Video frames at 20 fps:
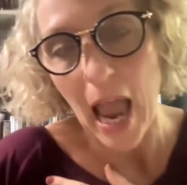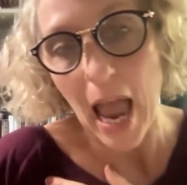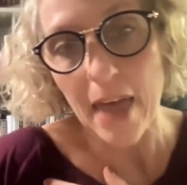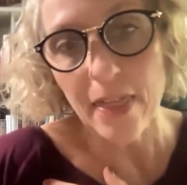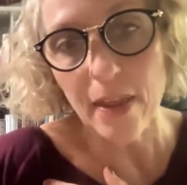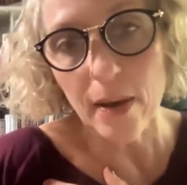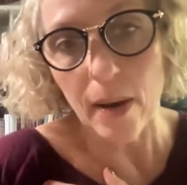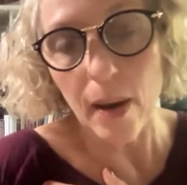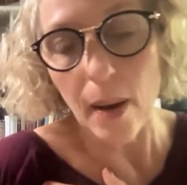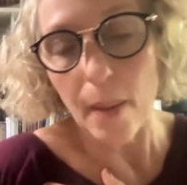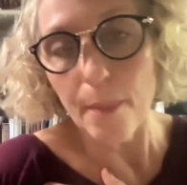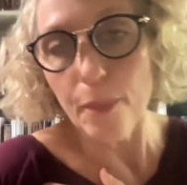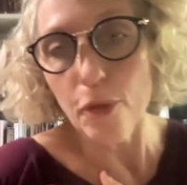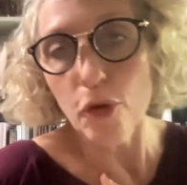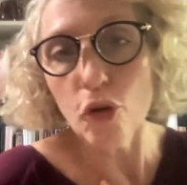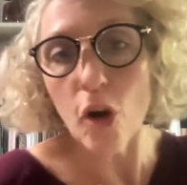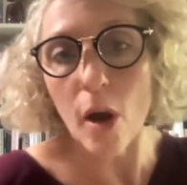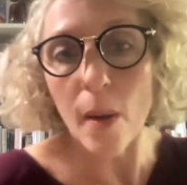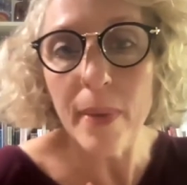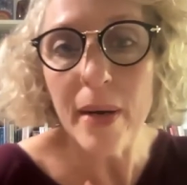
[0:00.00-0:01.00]
And the
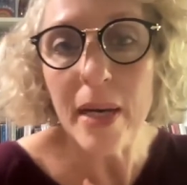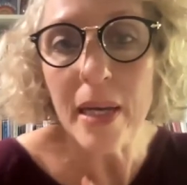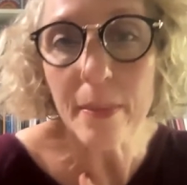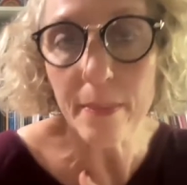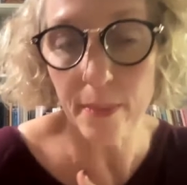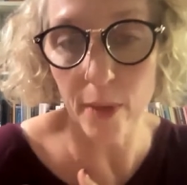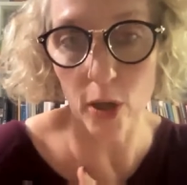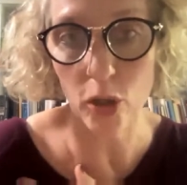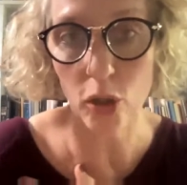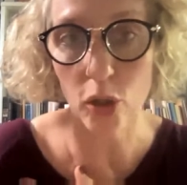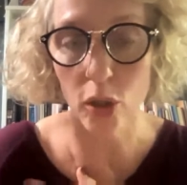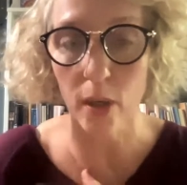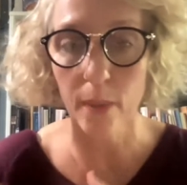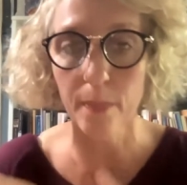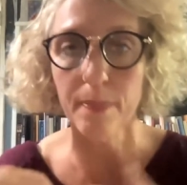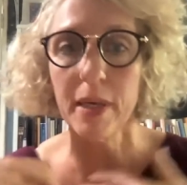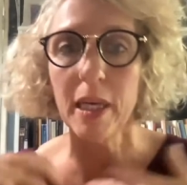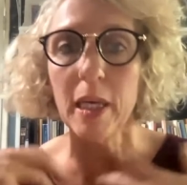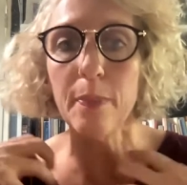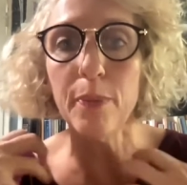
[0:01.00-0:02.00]
problem most
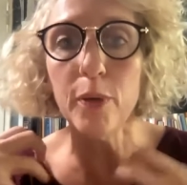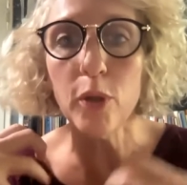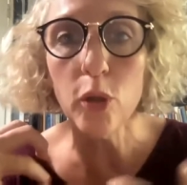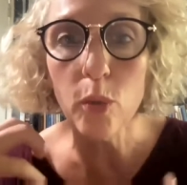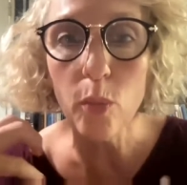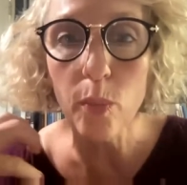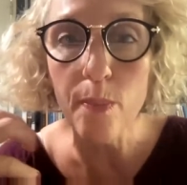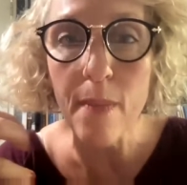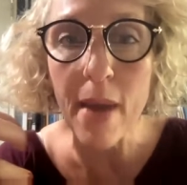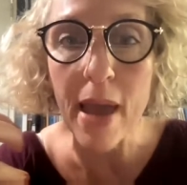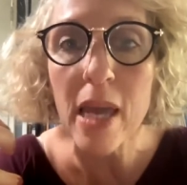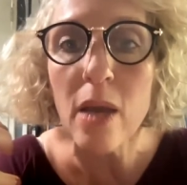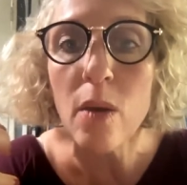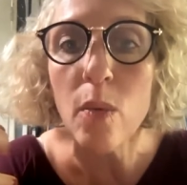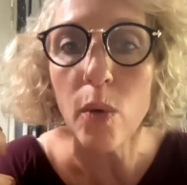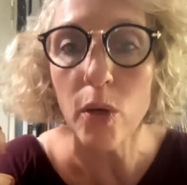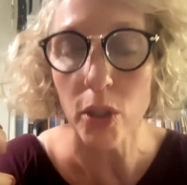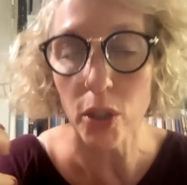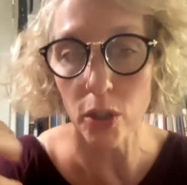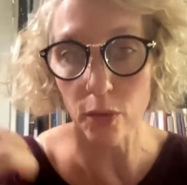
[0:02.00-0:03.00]
people who may
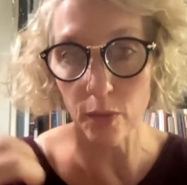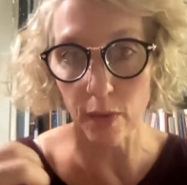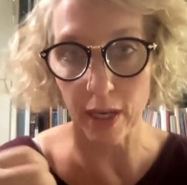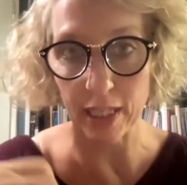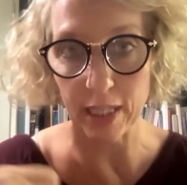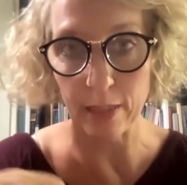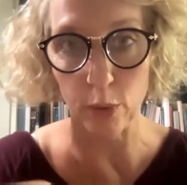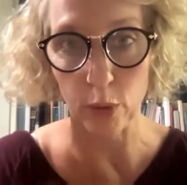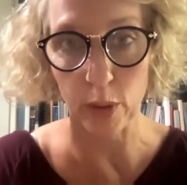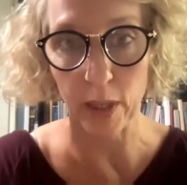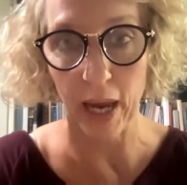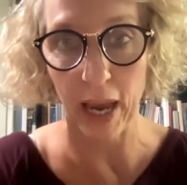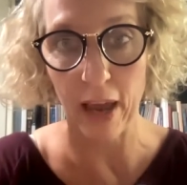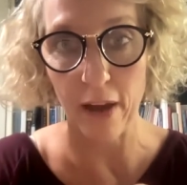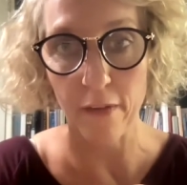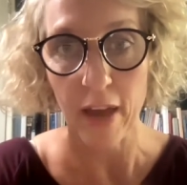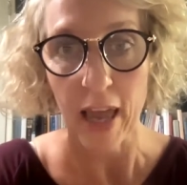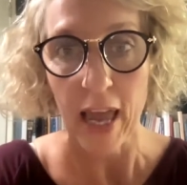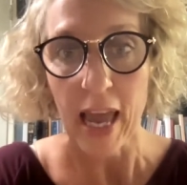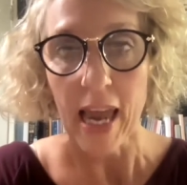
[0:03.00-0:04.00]
want to write a book
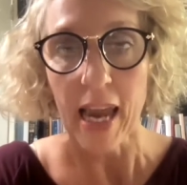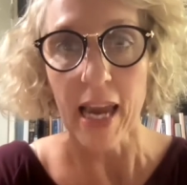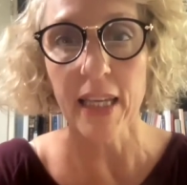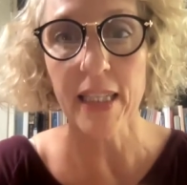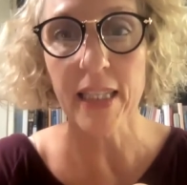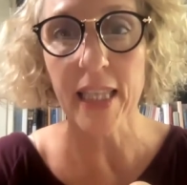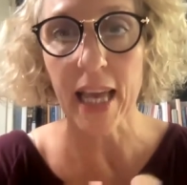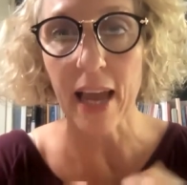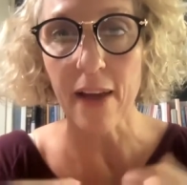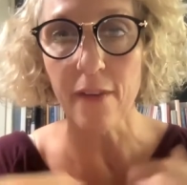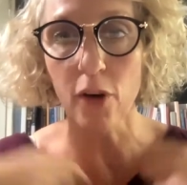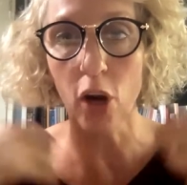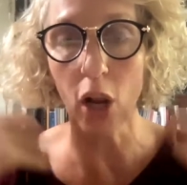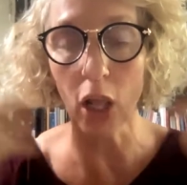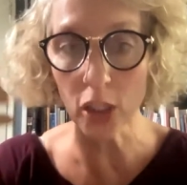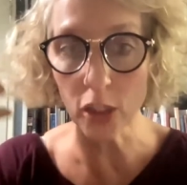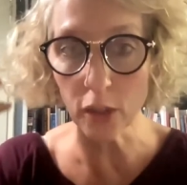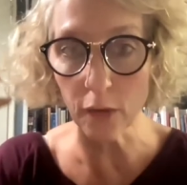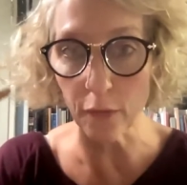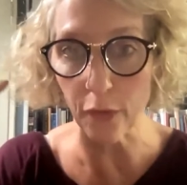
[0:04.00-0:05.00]
have is they have
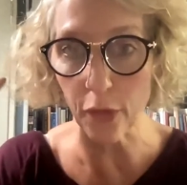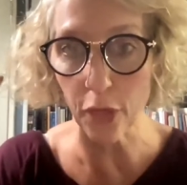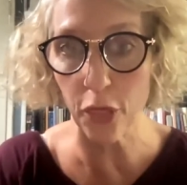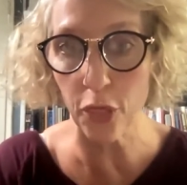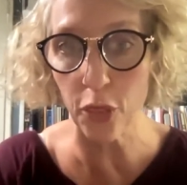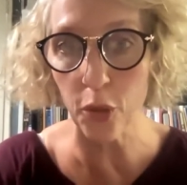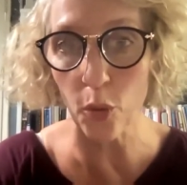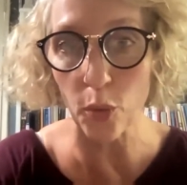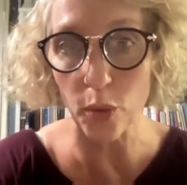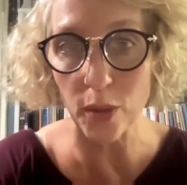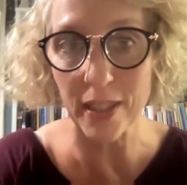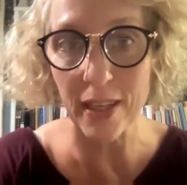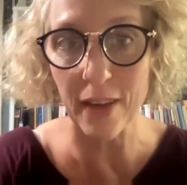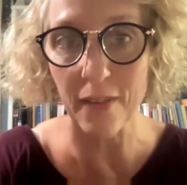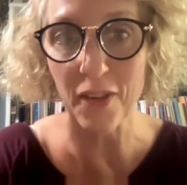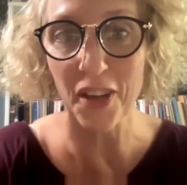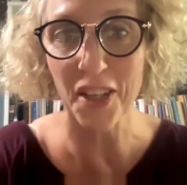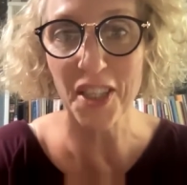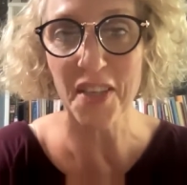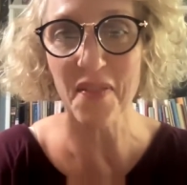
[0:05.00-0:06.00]
lots of thoughts, they
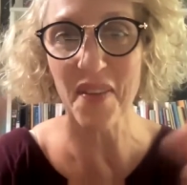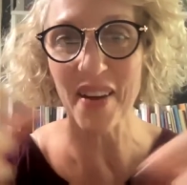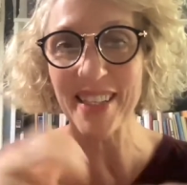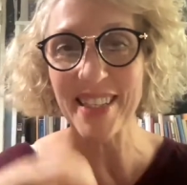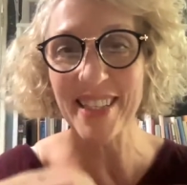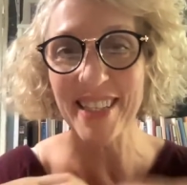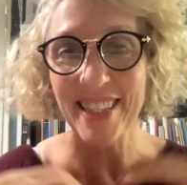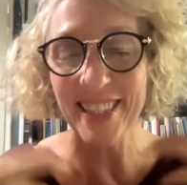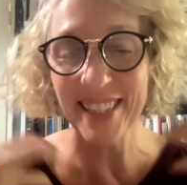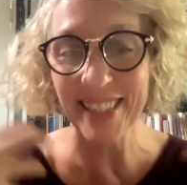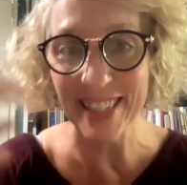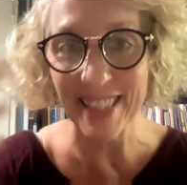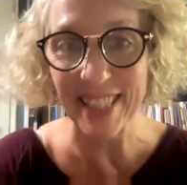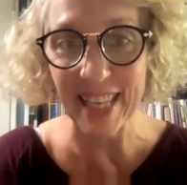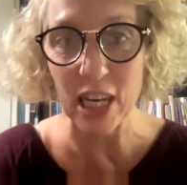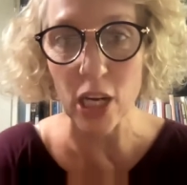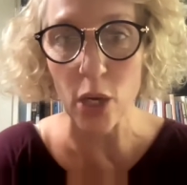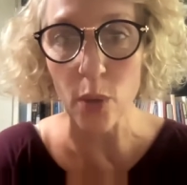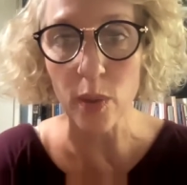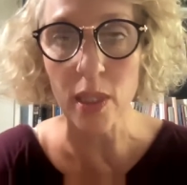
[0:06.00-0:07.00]
have lots of ideas,
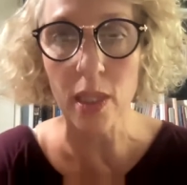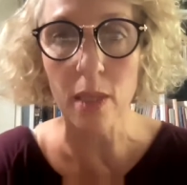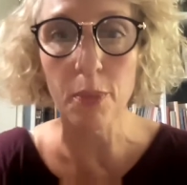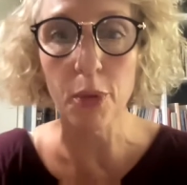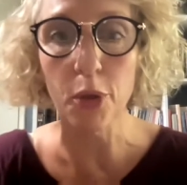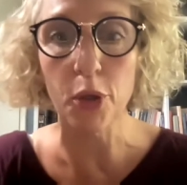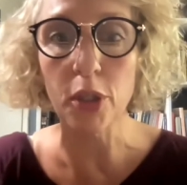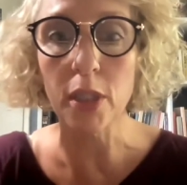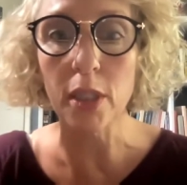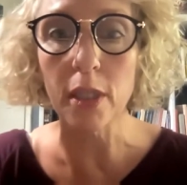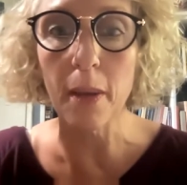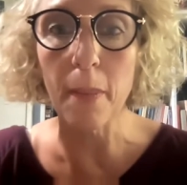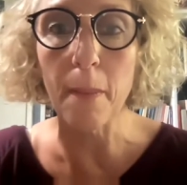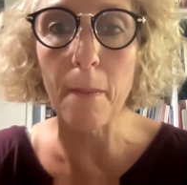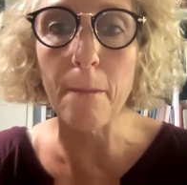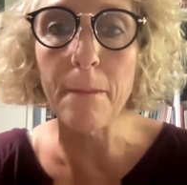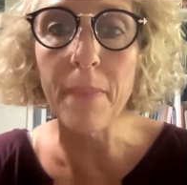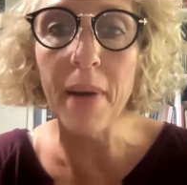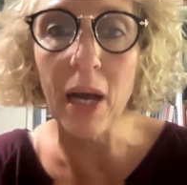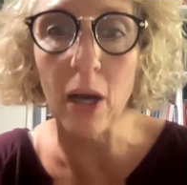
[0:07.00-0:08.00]
they know what the book's
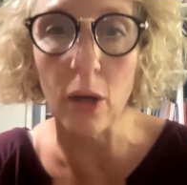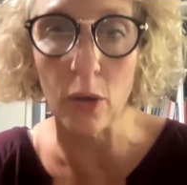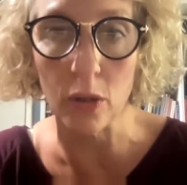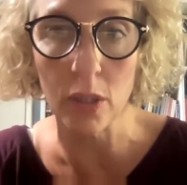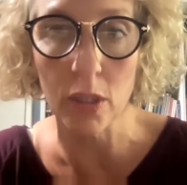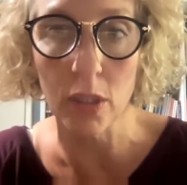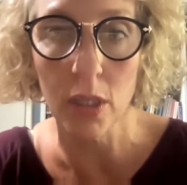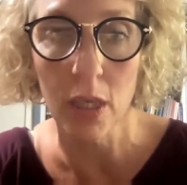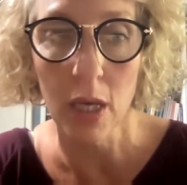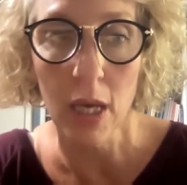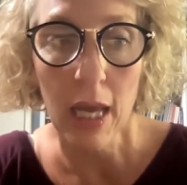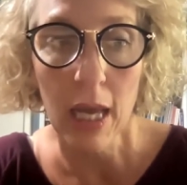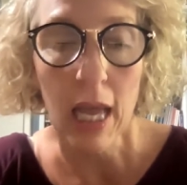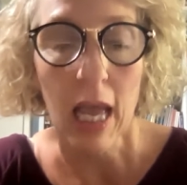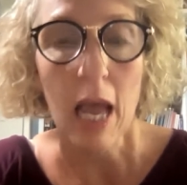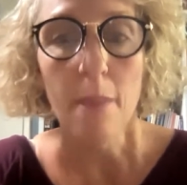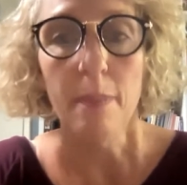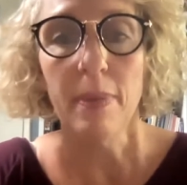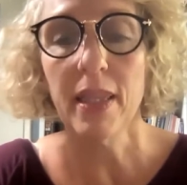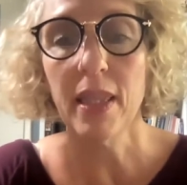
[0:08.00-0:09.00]
about.
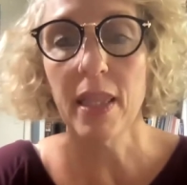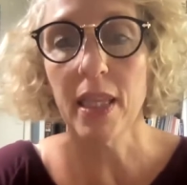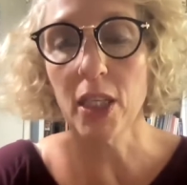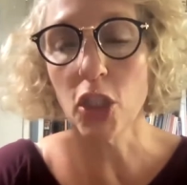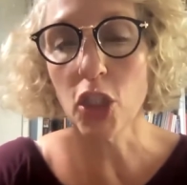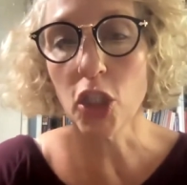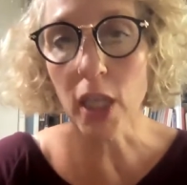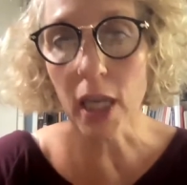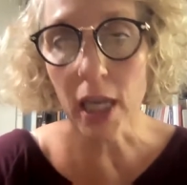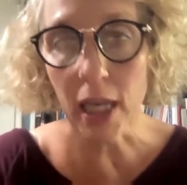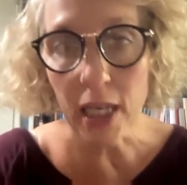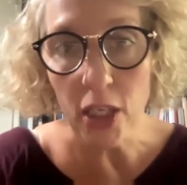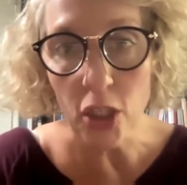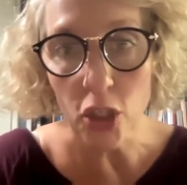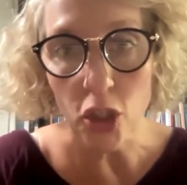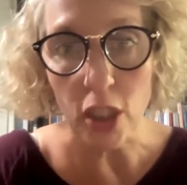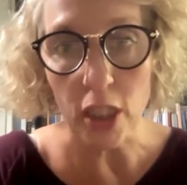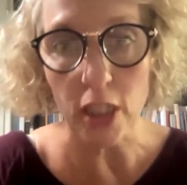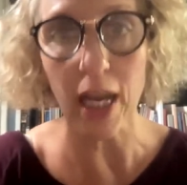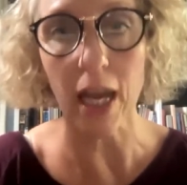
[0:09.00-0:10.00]
But the
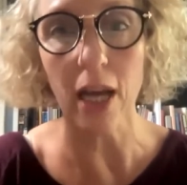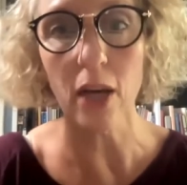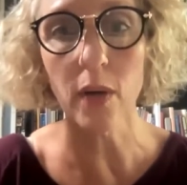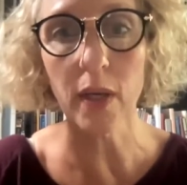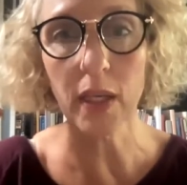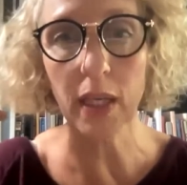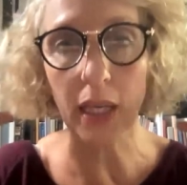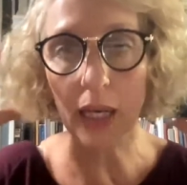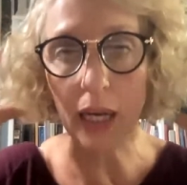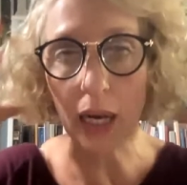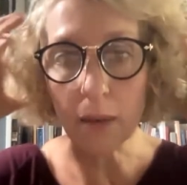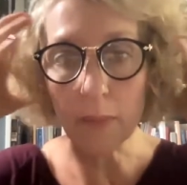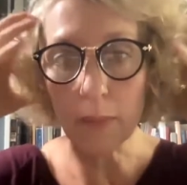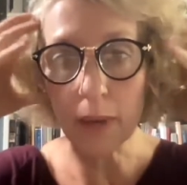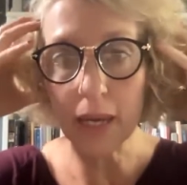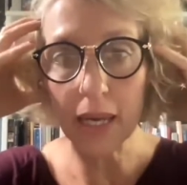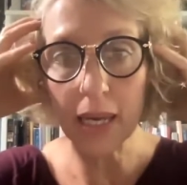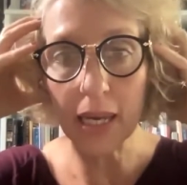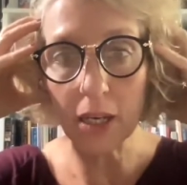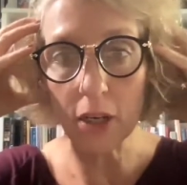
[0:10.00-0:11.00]
challenge is, how do I get it out of my
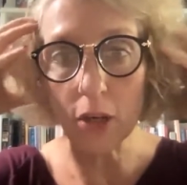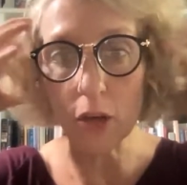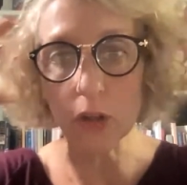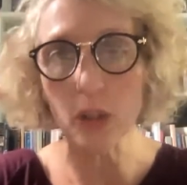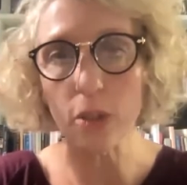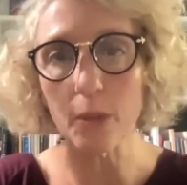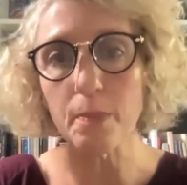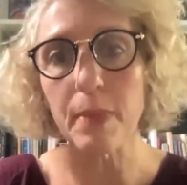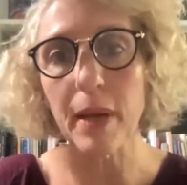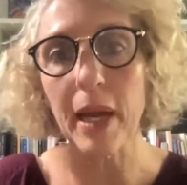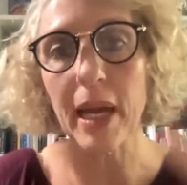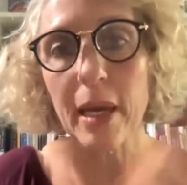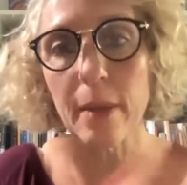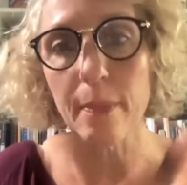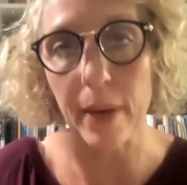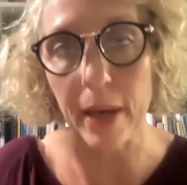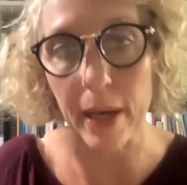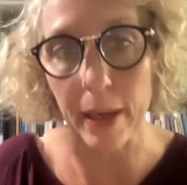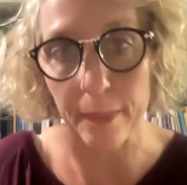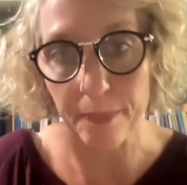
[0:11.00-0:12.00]
head and onto
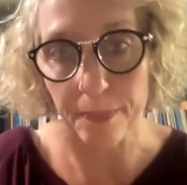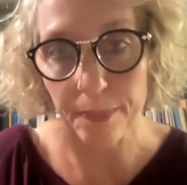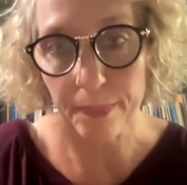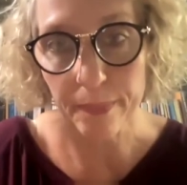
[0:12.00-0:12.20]
paper?